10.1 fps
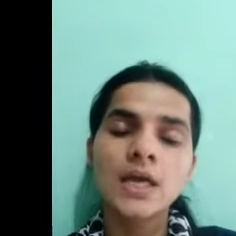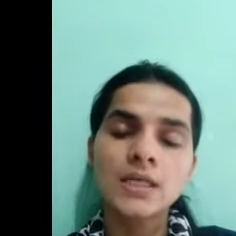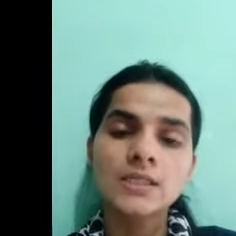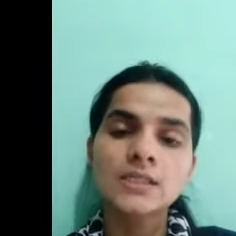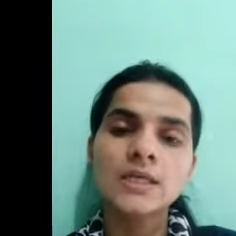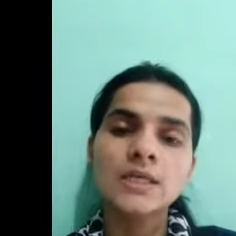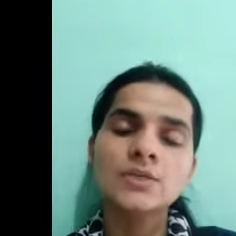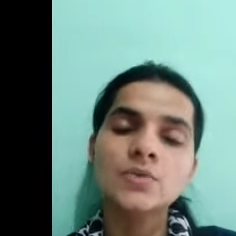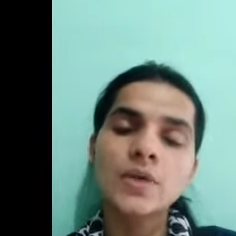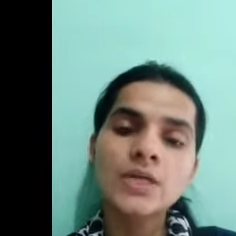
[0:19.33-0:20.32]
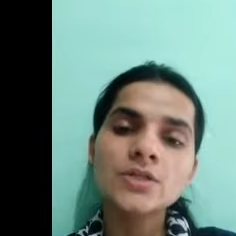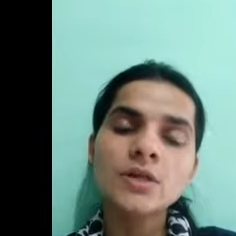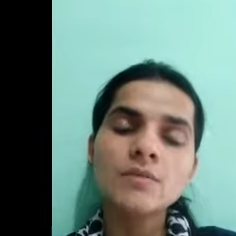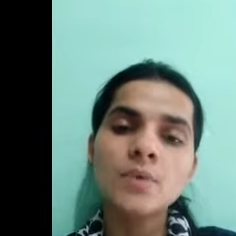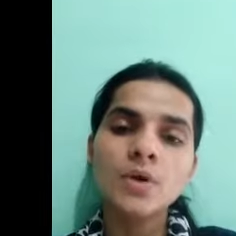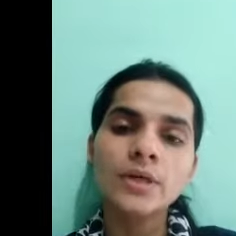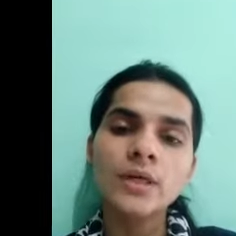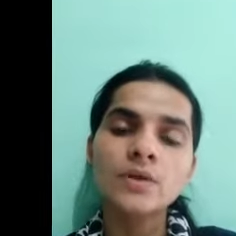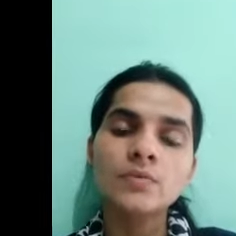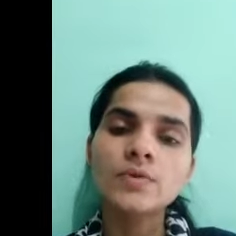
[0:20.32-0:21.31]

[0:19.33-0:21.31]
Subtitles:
It is an educational body